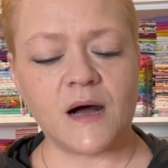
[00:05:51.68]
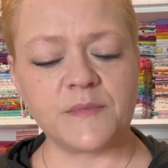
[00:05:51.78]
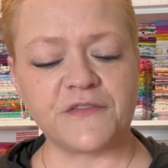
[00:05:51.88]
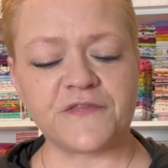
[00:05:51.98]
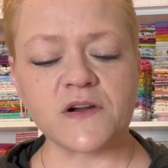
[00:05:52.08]

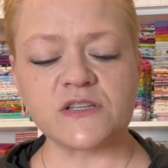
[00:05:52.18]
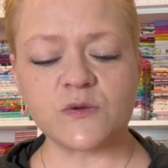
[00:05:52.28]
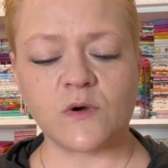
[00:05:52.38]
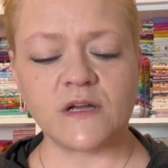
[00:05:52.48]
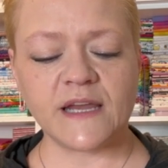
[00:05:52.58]
The first
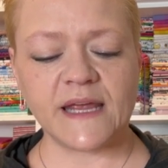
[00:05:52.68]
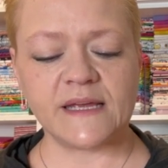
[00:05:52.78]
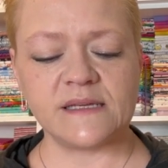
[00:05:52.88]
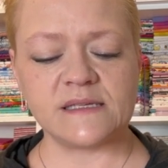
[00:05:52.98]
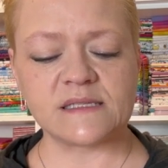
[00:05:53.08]
one
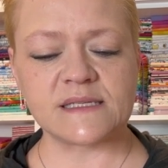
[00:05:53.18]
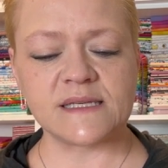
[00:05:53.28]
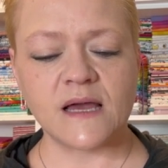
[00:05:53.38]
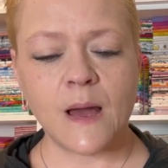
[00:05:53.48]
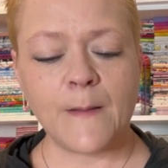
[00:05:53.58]
is
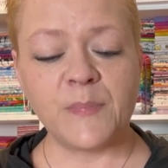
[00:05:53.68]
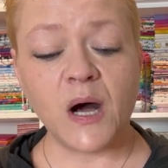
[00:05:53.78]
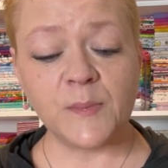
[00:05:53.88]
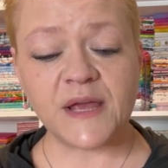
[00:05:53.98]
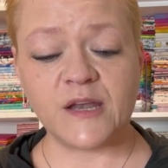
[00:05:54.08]

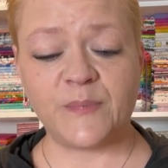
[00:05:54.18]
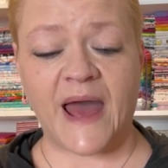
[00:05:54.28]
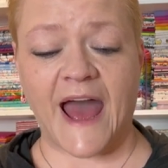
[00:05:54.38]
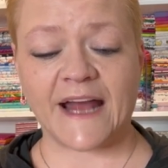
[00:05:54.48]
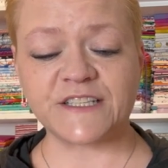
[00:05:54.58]
Pumpkin
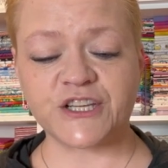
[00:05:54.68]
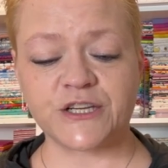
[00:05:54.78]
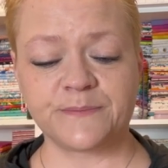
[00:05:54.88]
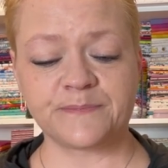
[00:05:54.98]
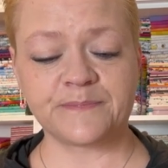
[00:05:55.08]
Patch,
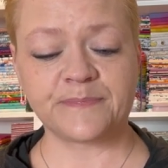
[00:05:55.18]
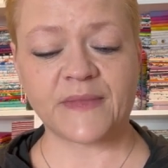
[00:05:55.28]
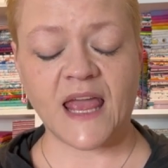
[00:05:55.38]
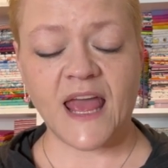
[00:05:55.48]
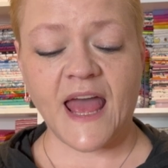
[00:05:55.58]

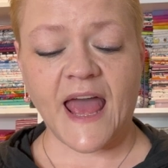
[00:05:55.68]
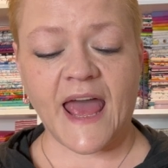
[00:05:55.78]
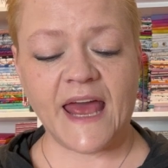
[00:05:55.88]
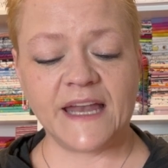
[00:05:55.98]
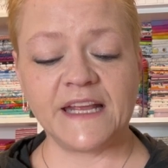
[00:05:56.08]

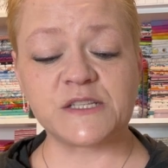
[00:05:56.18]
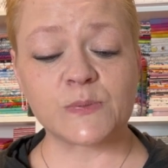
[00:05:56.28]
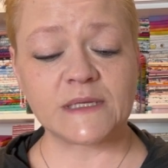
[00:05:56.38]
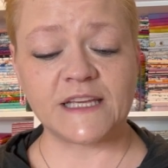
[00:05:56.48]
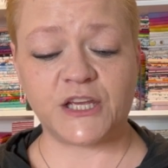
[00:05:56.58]
and it's
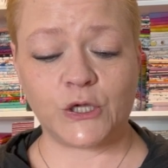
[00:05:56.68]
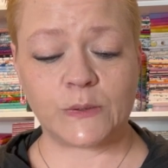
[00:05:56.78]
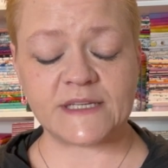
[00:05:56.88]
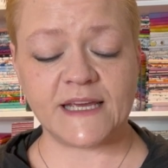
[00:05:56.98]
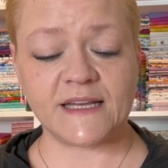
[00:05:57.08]
really
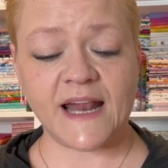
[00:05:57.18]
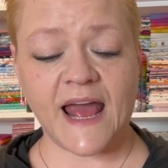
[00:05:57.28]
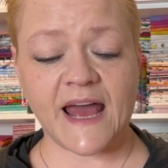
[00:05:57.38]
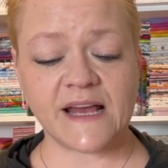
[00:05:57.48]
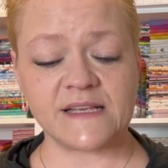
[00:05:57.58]
cute. It
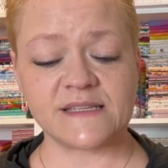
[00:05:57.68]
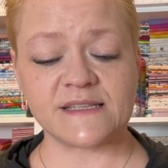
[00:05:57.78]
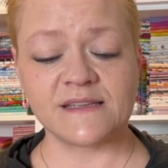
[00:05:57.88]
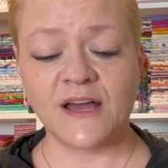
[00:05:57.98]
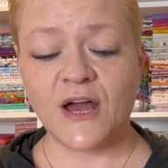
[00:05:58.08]

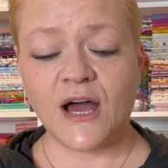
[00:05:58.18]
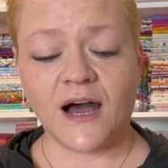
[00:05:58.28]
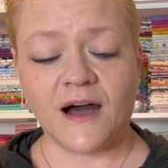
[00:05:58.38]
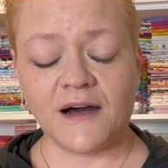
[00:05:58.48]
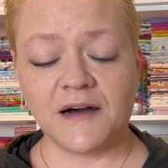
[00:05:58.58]
has,
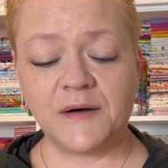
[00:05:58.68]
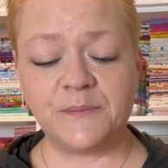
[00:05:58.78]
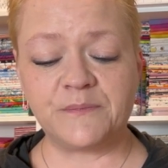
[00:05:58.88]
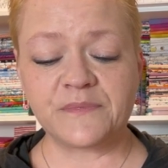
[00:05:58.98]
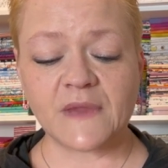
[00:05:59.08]

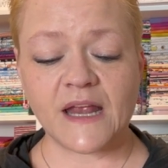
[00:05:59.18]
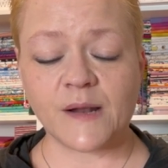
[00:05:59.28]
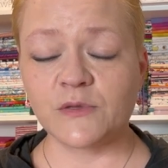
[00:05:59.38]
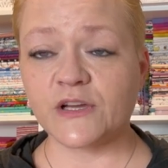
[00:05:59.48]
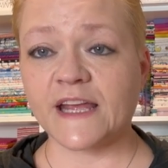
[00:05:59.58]
and
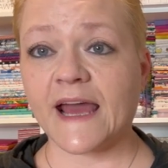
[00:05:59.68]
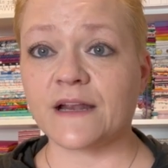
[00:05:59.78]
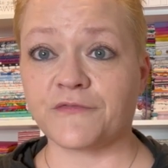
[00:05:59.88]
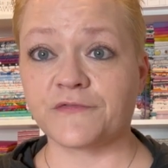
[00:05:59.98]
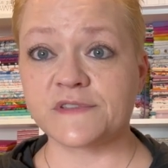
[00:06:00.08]
I'm looking at
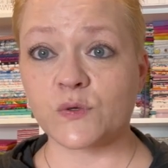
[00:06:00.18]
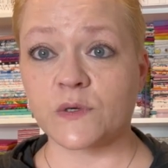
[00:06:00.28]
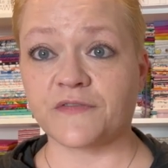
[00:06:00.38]
it sort